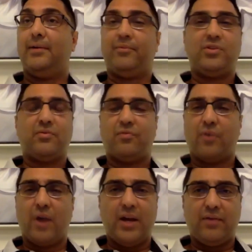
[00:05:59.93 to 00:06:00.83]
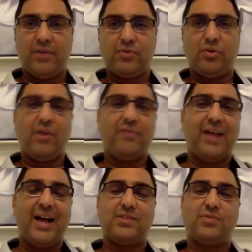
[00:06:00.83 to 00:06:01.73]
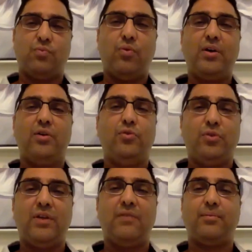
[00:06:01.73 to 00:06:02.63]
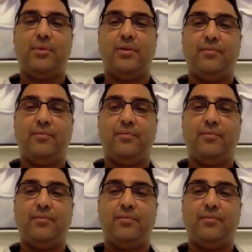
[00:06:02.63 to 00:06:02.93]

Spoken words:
There's a variety of things. You have to ask, what are you giving me?